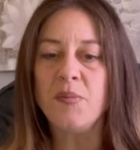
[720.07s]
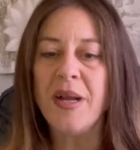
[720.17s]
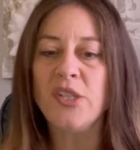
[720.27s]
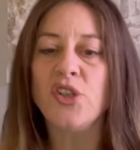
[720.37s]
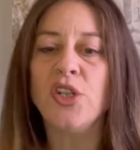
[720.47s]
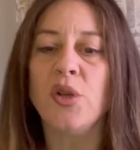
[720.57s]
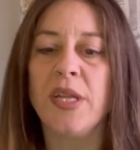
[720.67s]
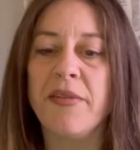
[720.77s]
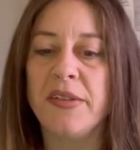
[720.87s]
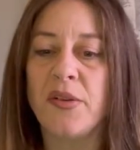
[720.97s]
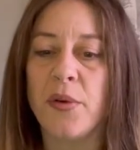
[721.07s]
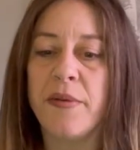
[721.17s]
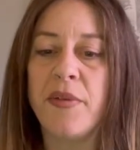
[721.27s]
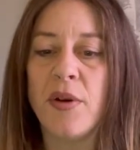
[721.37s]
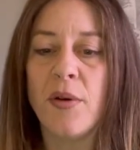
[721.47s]
make sure you leave us a
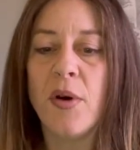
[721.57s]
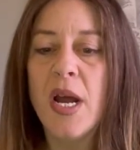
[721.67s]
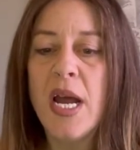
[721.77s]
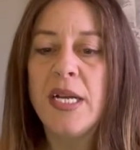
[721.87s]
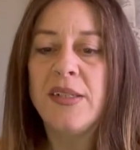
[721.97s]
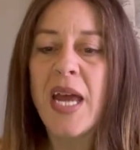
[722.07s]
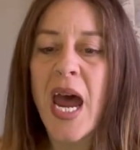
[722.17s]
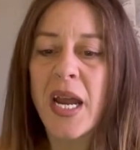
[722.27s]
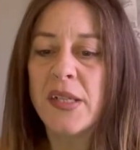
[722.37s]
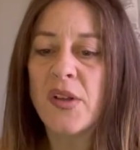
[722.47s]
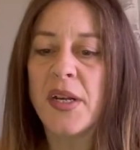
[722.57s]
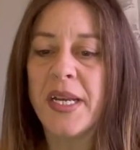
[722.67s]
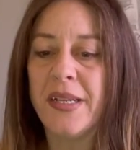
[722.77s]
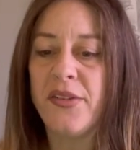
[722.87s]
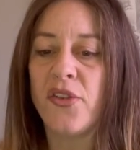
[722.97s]
review. Tag us on
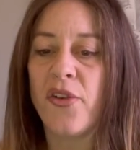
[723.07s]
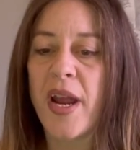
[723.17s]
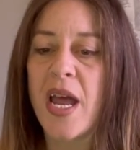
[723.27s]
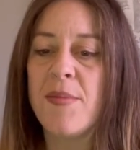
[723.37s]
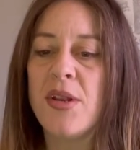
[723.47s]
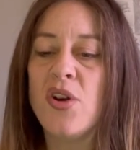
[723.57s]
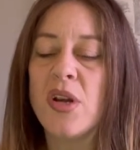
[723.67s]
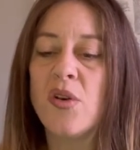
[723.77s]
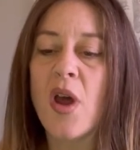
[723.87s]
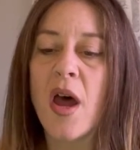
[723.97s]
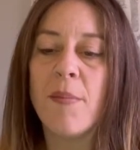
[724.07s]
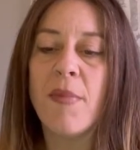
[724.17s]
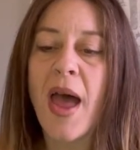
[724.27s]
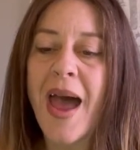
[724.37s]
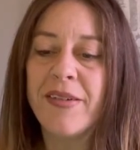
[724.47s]
Instagram, and you can um,
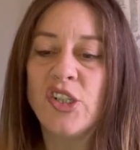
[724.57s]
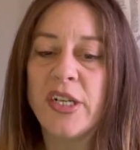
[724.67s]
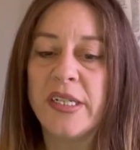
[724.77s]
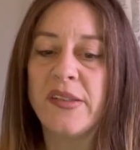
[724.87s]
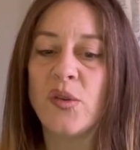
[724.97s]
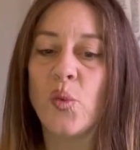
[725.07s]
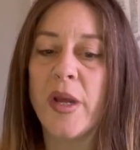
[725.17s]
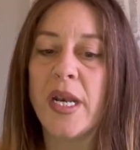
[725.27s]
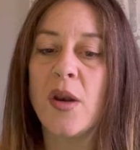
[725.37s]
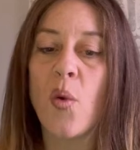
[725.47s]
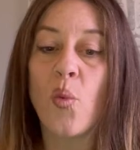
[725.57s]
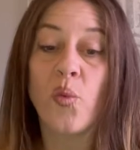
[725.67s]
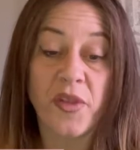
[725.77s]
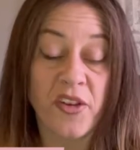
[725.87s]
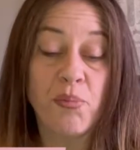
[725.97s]
have a chance to win
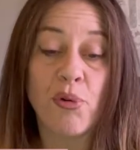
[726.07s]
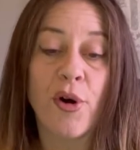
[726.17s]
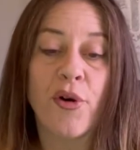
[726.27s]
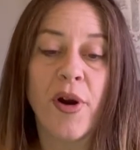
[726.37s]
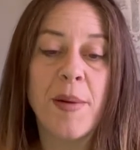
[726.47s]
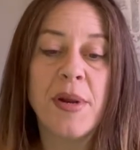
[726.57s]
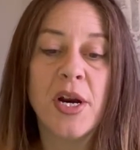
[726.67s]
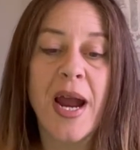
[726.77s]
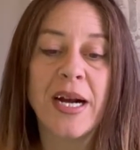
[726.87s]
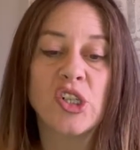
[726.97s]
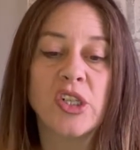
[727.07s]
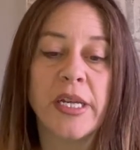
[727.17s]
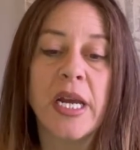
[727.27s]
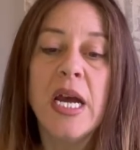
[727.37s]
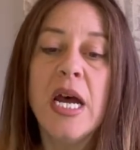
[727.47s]
this program here,
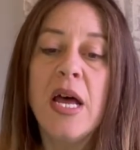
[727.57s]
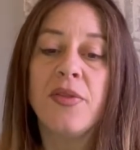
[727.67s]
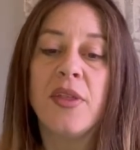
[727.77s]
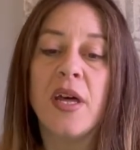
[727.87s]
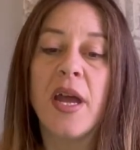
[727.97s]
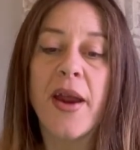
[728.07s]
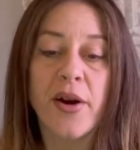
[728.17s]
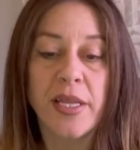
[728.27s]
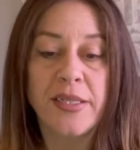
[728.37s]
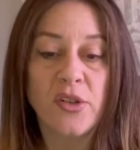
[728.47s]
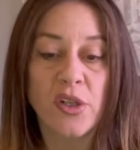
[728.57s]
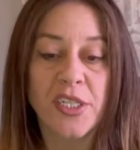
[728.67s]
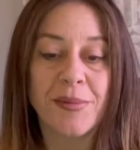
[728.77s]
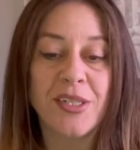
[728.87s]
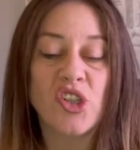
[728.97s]
actually, the Aerialist
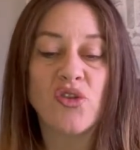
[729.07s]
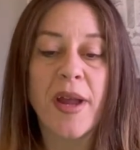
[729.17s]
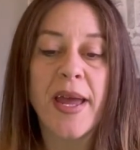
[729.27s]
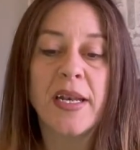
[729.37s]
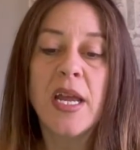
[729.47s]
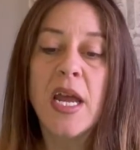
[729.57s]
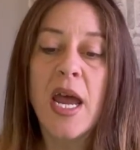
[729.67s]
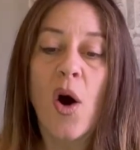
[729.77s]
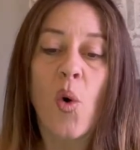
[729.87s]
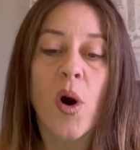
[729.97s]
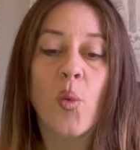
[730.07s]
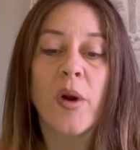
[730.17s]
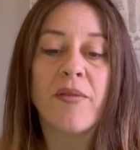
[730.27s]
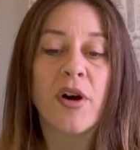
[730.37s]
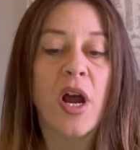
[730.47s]
Ultimate Shred, or one
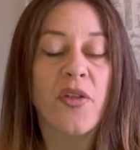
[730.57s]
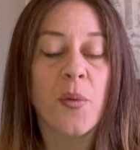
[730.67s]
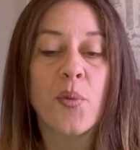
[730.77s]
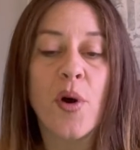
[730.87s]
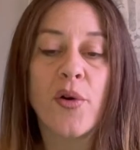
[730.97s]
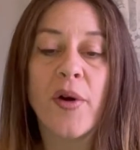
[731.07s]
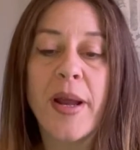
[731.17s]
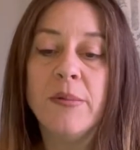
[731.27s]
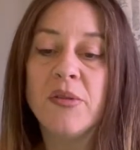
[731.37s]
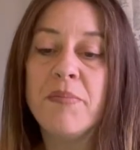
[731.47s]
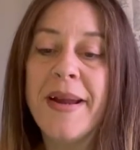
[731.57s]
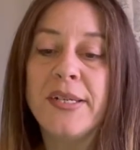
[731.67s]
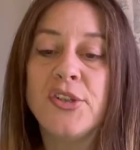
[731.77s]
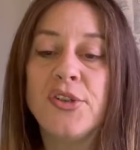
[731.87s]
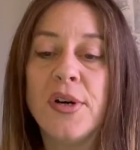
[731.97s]
of our other programs. Make
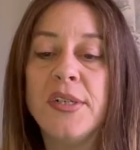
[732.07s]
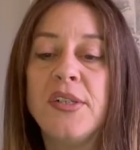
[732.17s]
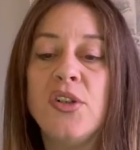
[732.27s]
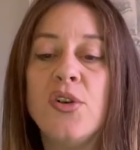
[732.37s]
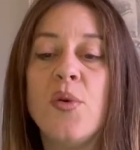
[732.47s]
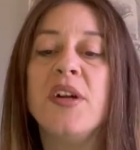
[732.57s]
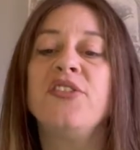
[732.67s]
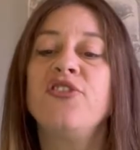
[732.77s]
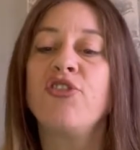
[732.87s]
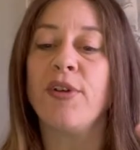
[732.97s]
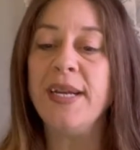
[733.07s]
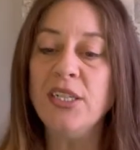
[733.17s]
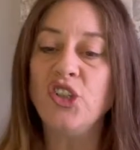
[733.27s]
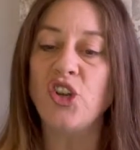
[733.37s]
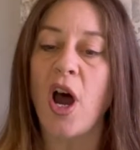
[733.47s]
sure to
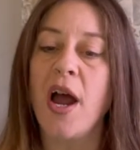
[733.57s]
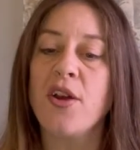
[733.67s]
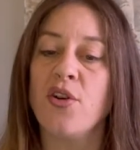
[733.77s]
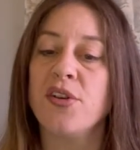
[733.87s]
screenshot your